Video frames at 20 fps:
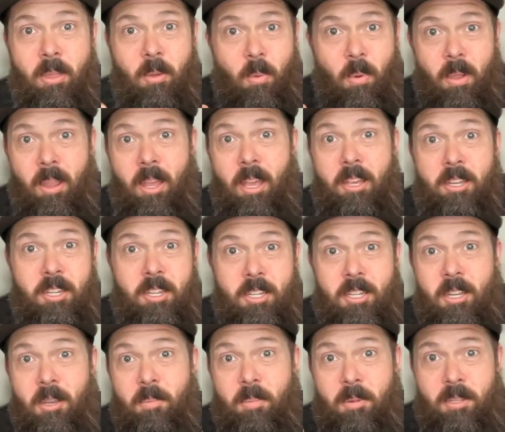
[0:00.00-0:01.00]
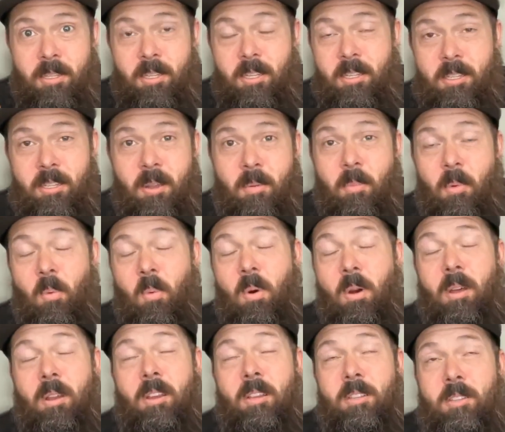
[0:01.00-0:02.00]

The relationship is number one.